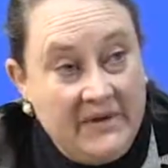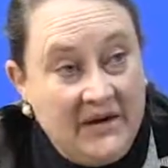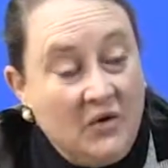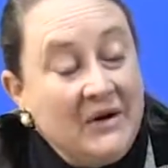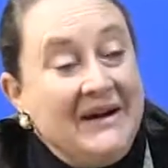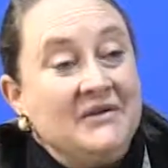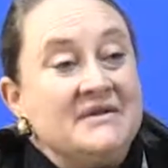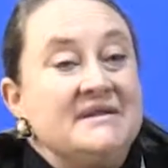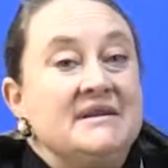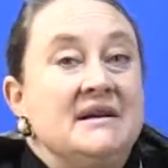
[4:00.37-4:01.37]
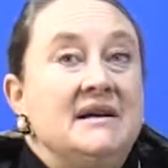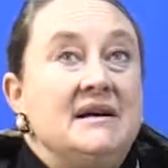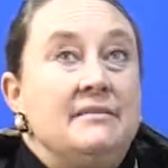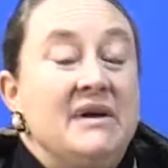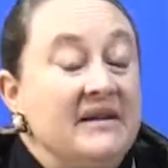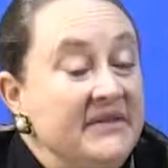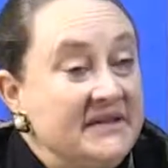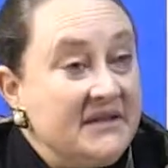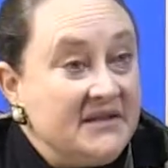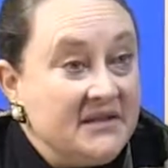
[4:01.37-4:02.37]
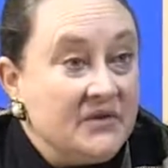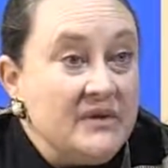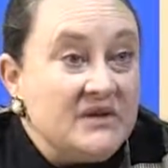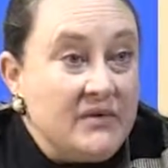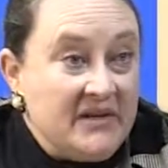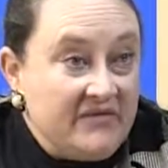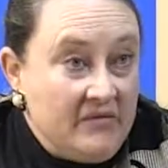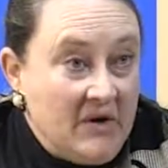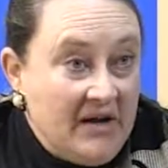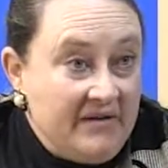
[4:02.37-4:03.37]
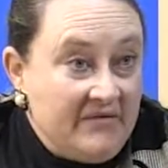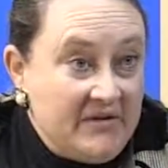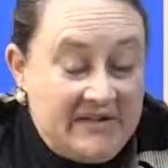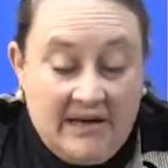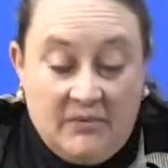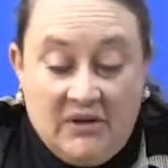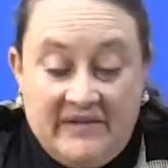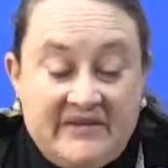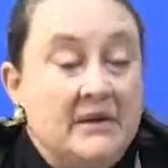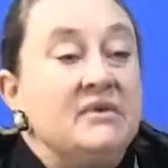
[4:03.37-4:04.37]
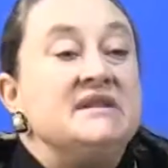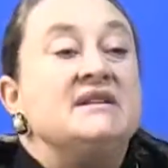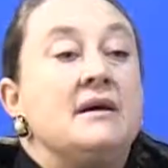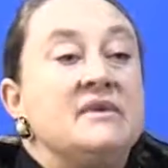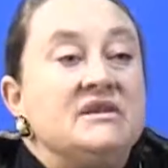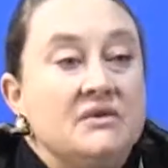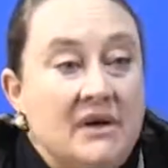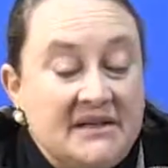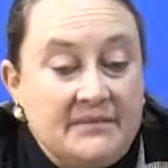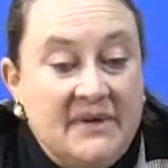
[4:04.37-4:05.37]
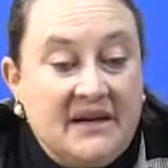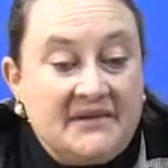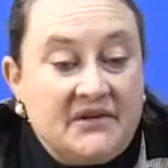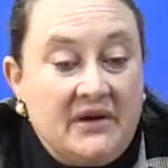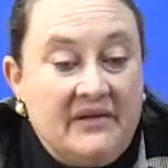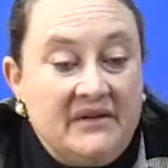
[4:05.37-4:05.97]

or else benefits such as 3 Squares Vermont, for example. If someone is coming to us because they're having